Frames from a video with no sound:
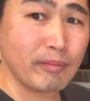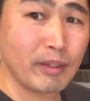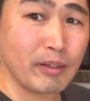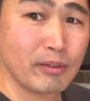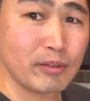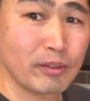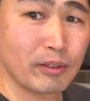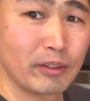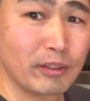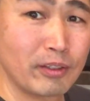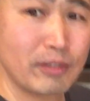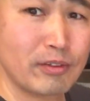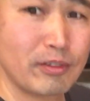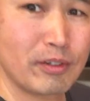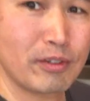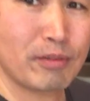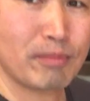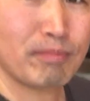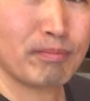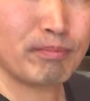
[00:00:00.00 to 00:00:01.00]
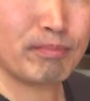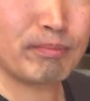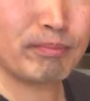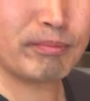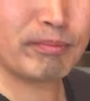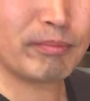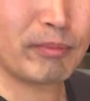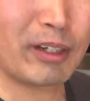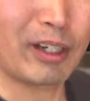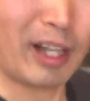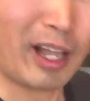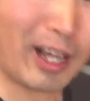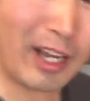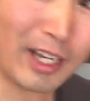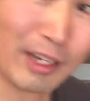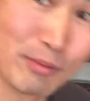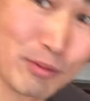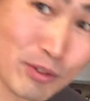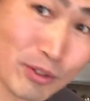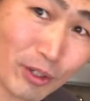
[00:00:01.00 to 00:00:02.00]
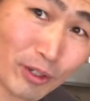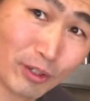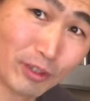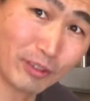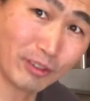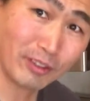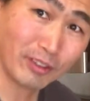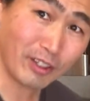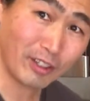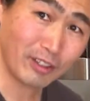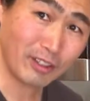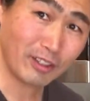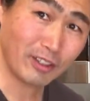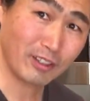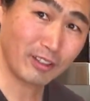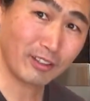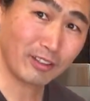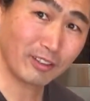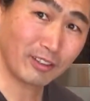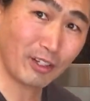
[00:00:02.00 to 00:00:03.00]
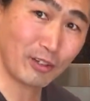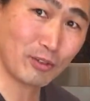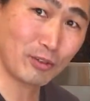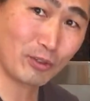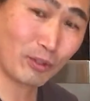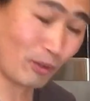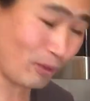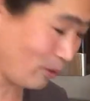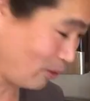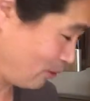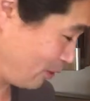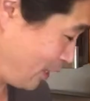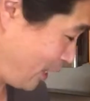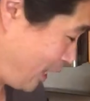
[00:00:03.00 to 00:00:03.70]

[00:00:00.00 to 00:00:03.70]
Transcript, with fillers: So this is live, so there's no